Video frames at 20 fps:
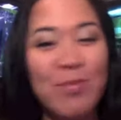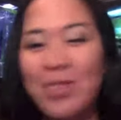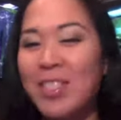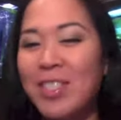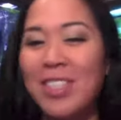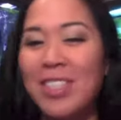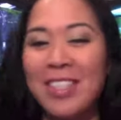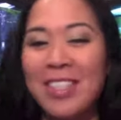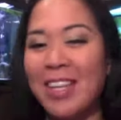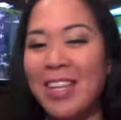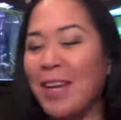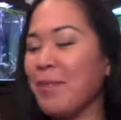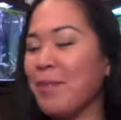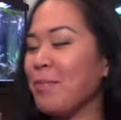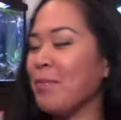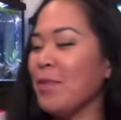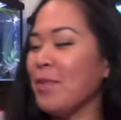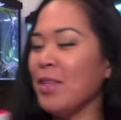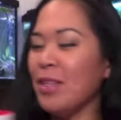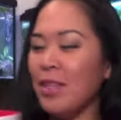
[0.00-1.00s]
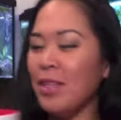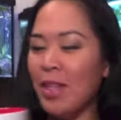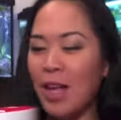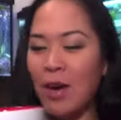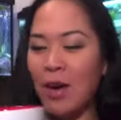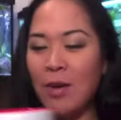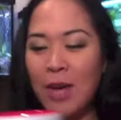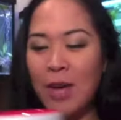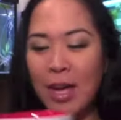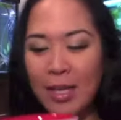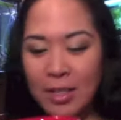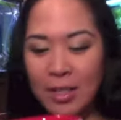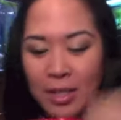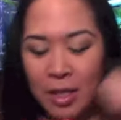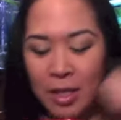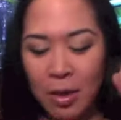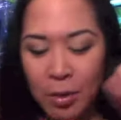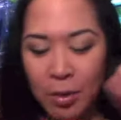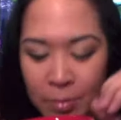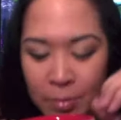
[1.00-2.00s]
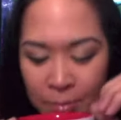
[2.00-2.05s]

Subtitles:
Just saying. Okay, so.